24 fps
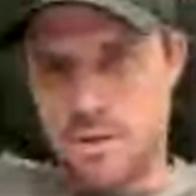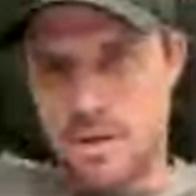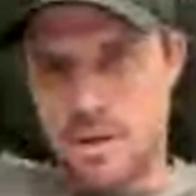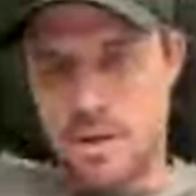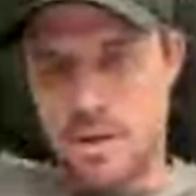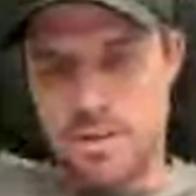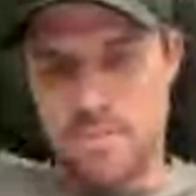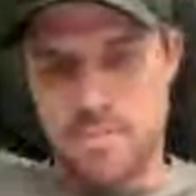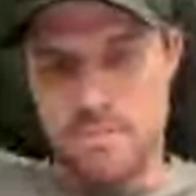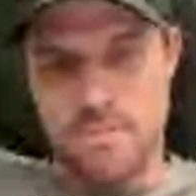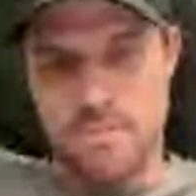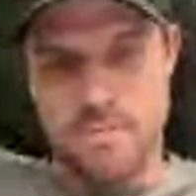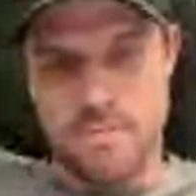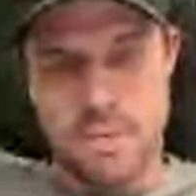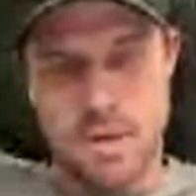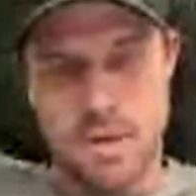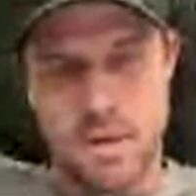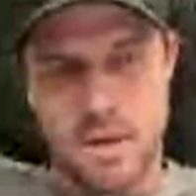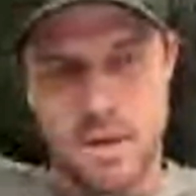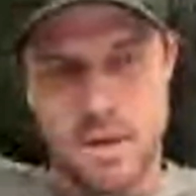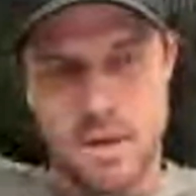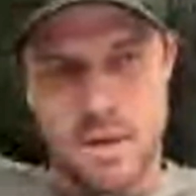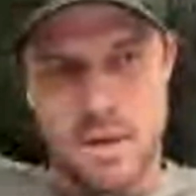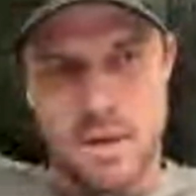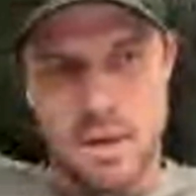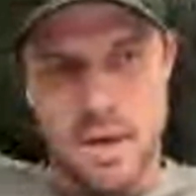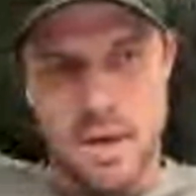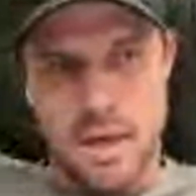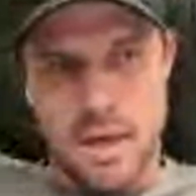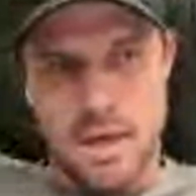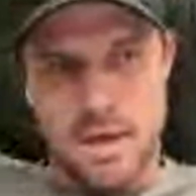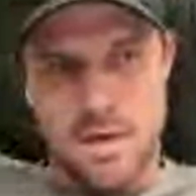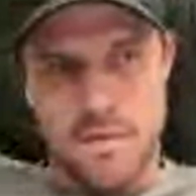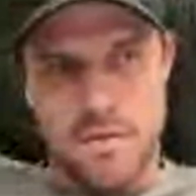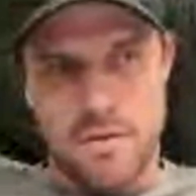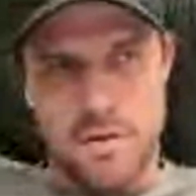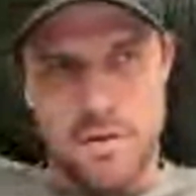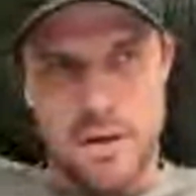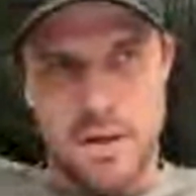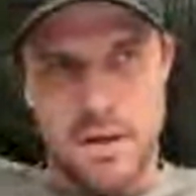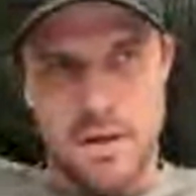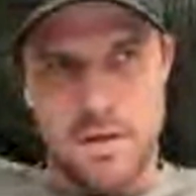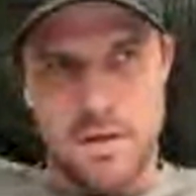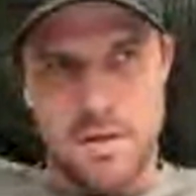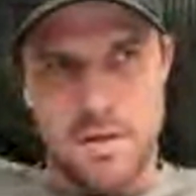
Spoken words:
And I think